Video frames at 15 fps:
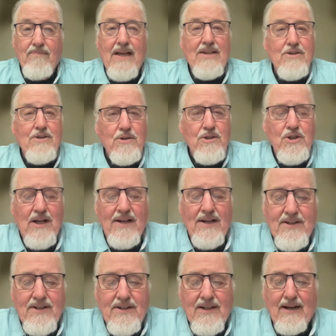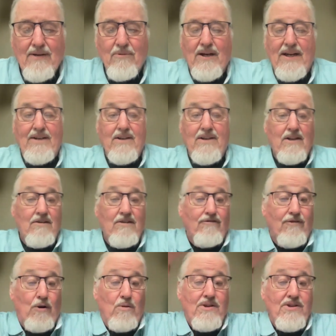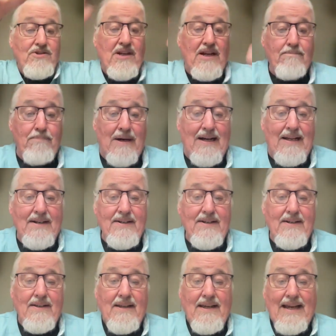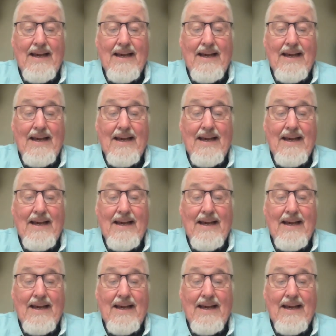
That's what John did not write. Focus on panda,